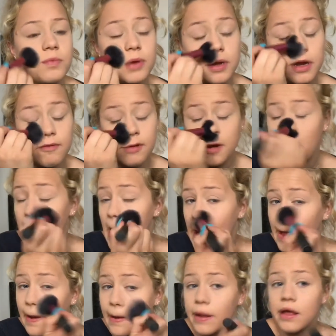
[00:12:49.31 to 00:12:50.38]
we don't even know
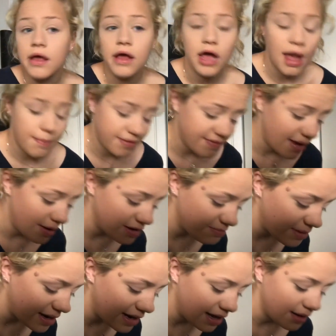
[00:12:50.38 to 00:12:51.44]
how long, a couple of hours
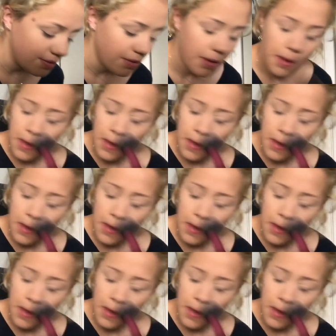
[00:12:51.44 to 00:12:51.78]
by now.